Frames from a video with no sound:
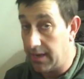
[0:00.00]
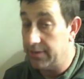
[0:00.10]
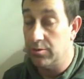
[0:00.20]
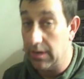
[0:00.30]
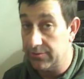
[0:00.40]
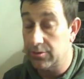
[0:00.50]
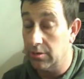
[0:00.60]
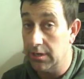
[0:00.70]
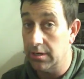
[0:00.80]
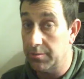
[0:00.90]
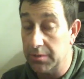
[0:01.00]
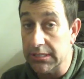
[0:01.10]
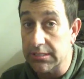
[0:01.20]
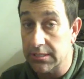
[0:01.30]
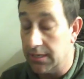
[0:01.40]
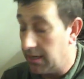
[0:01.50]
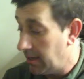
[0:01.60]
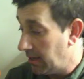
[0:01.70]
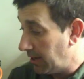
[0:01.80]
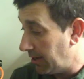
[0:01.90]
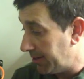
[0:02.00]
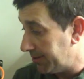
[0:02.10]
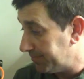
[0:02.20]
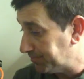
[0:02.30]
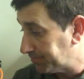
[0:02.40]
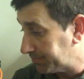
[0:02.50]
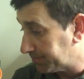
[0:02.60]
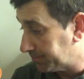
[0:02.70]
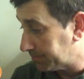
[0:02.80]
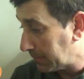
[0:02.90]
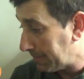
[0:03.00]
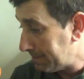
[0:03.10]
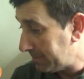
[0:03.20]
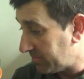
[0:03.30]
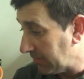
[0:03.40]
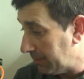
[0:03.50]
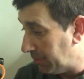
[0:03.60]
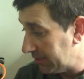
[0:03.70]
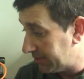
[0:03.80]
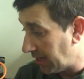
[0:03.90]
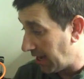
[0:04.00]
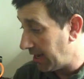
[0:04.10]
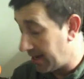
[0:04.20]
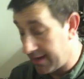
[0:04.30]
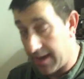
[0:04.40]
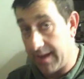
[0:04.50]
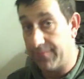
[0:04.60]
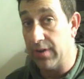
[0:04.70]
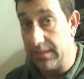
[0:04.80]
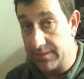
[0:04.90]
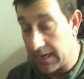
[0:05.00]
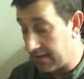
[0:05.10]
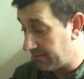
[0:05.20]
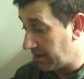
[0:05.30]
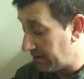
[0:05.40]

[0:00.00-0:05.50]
do have to turn it into the police, but I have friends, I have